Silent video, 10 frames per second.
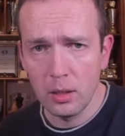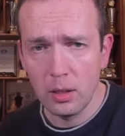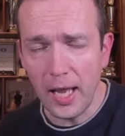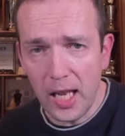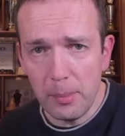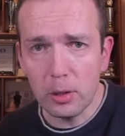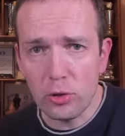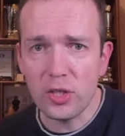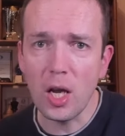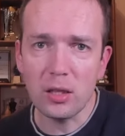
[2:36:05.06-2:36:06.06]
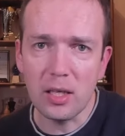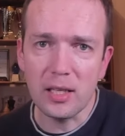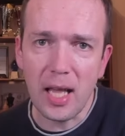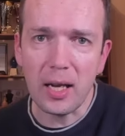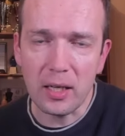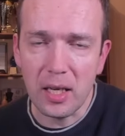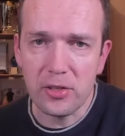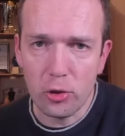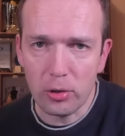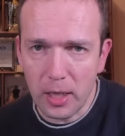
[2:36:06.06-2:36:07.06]
able to start an attack
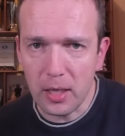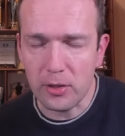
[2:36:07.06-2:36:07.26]
against your king.